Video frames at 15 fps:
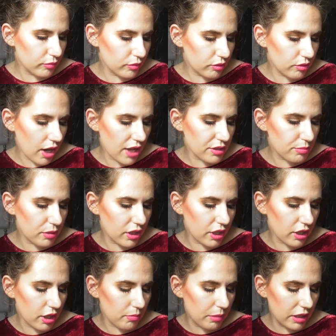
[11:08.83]
raspberry
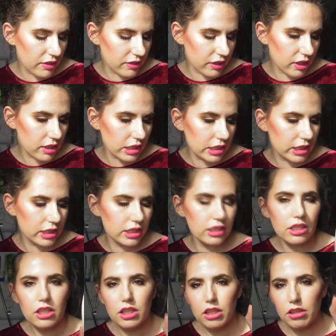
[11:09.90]
and hibiscus
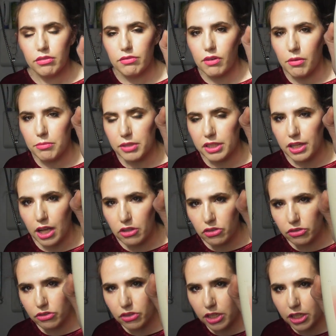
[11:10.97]
from the
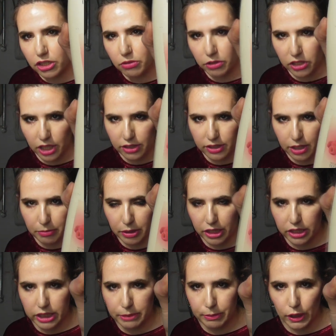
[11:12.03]
Naturals range, which has that big
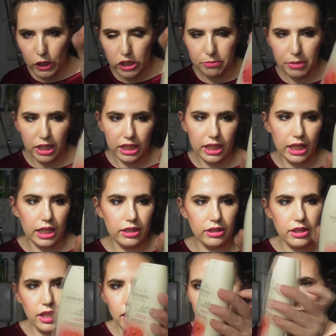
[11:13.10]
splodge of pink
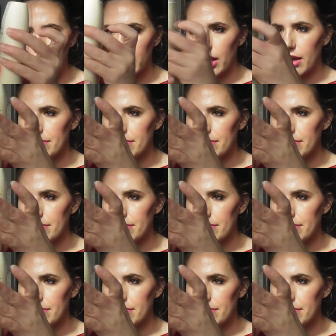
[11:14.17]
in there.